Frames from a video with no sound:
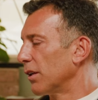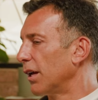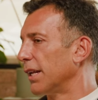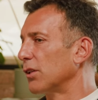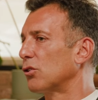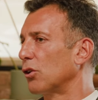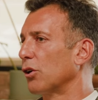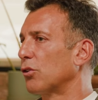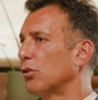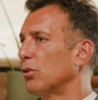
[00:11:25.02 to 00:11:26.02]
And it
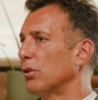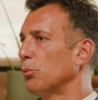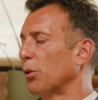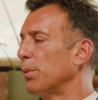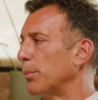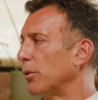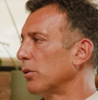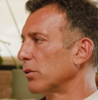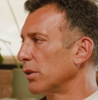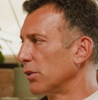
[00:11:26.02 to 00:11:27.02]
starts with people.
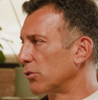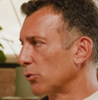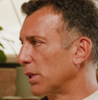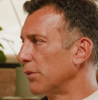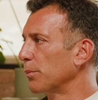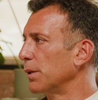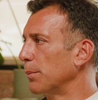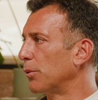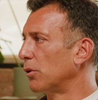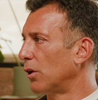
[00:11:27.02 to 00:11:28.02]
It starts with having
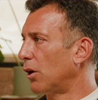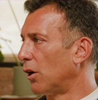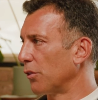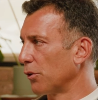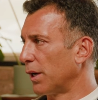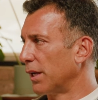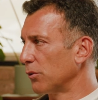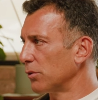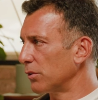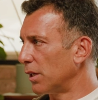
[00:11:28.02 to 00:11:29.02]
people on the
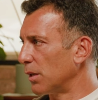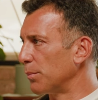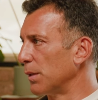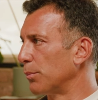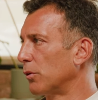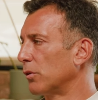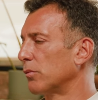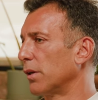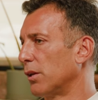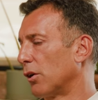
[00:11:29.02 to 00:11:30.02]
ground, and people,
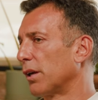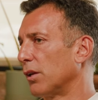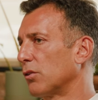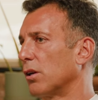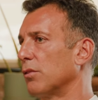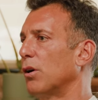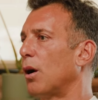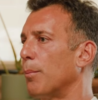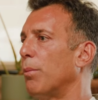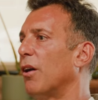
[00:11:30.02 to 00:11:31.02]
in our case, kind of
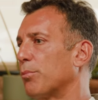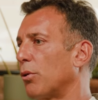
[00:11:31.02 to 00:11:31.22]
above